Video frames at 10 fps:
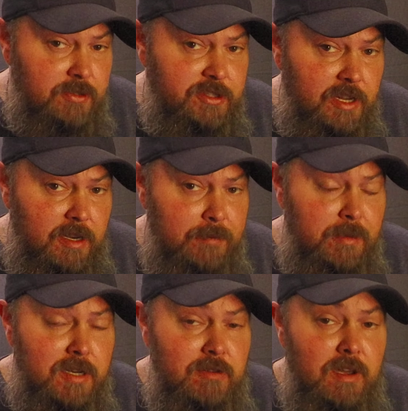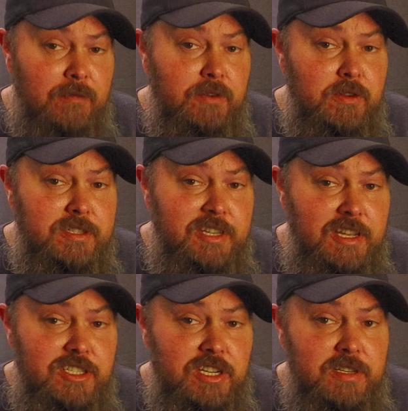set up and you have good
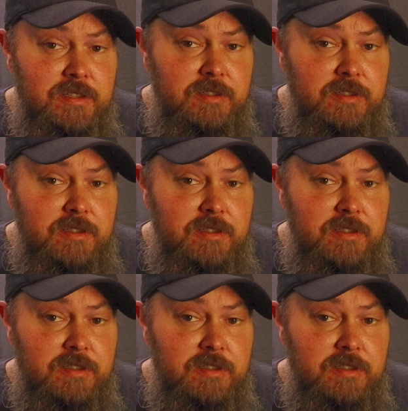tension.